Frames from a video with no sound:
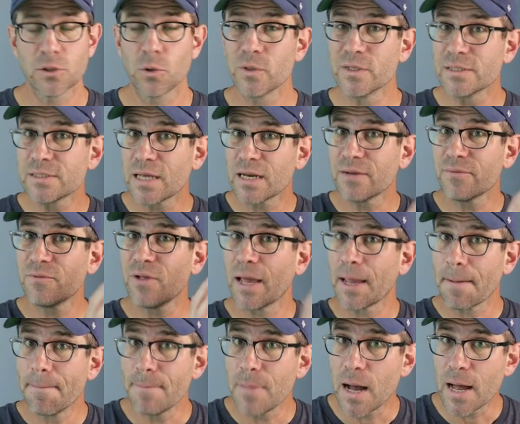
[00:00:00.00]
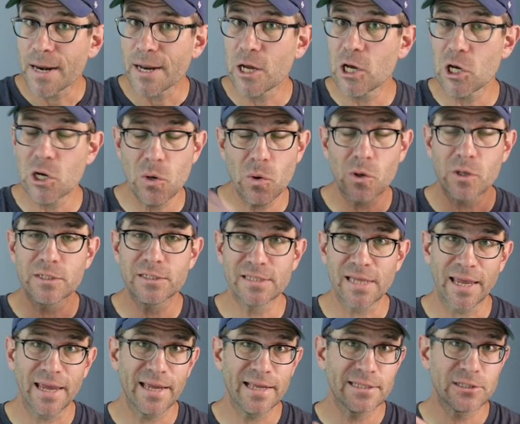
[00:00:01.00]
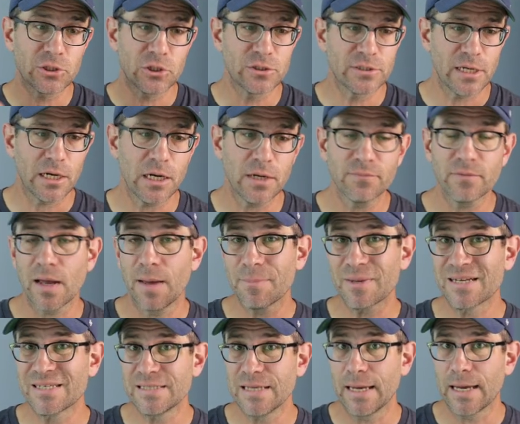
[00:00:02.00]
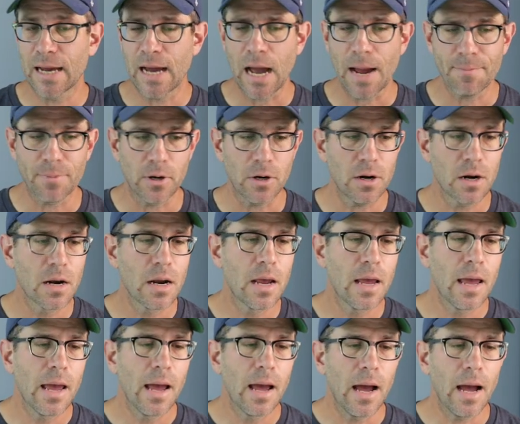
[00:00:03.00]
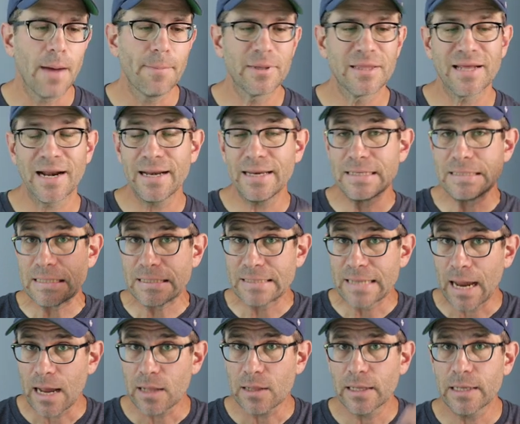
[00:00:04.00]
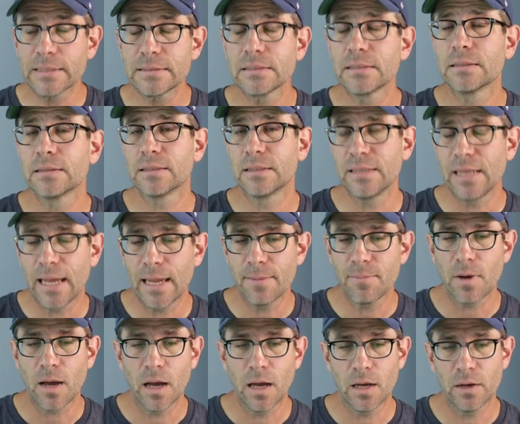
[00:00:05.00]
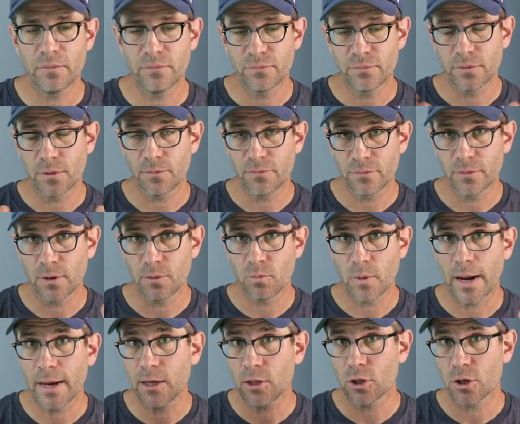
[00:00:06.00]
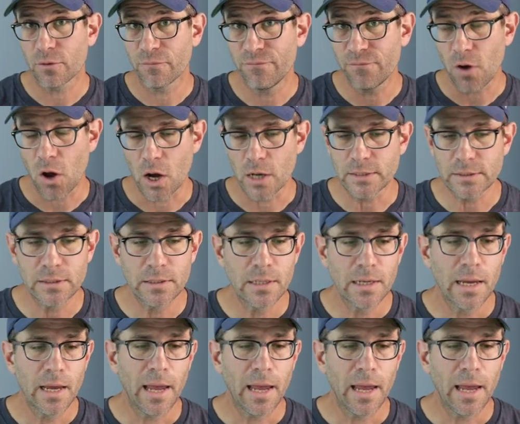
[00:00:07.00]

So instead of like mono or sans or serif, I'm gonna say copper uh, but then I need to tell it the name of the, the regular font.